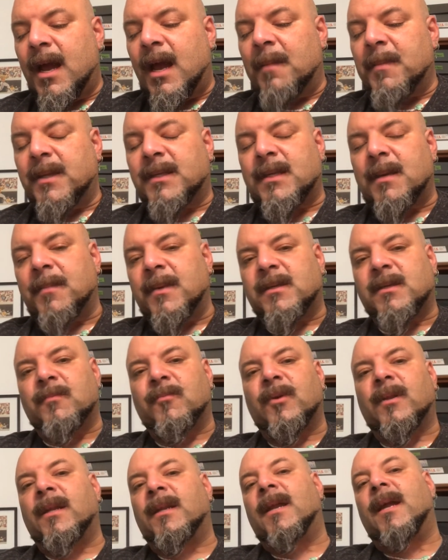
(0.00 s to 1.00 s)
He sent me some
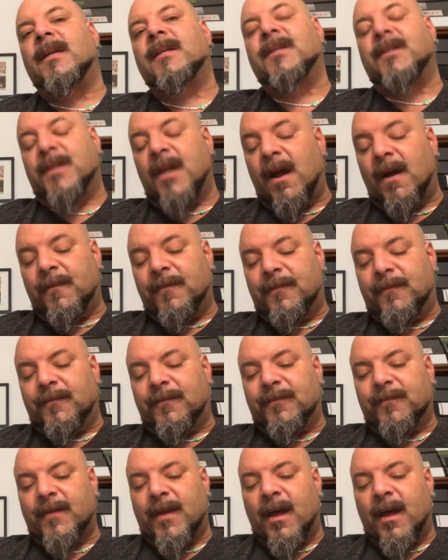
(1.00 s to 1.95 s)
really nice stuff.